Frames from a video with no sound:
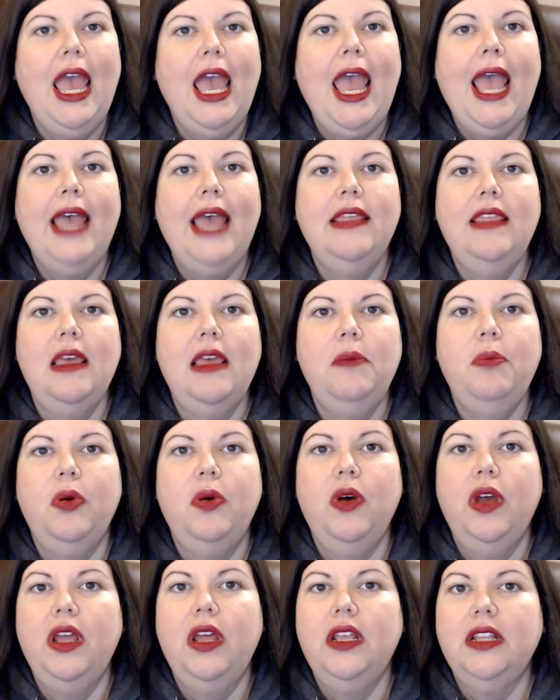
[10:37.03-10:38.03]
And they
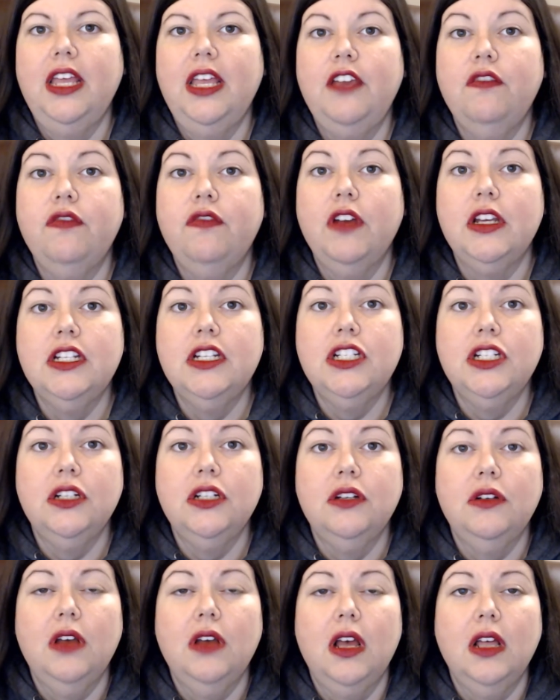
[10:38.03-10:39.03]
put like fresh
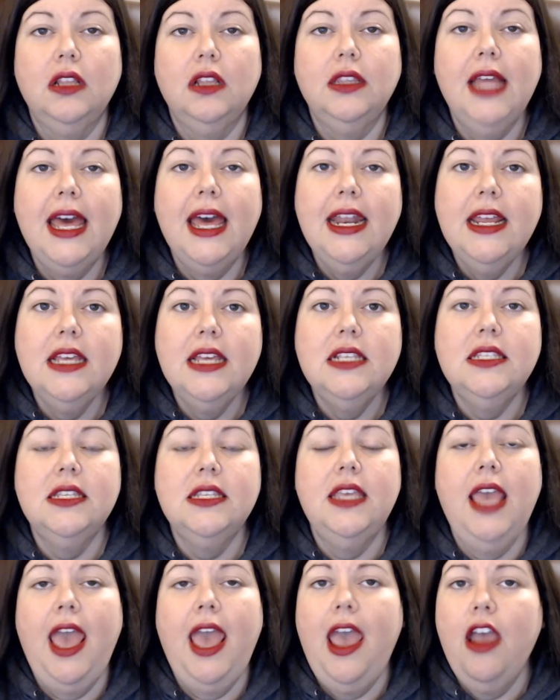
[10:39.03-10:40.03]
lettuce,
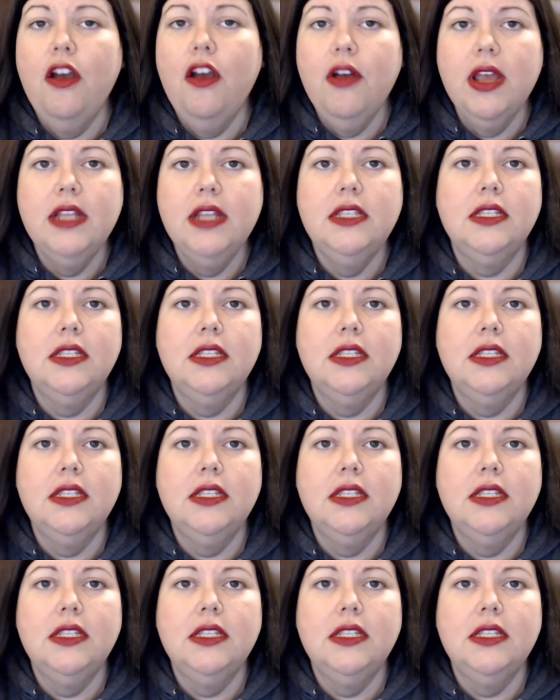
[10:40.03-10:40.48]
carrots,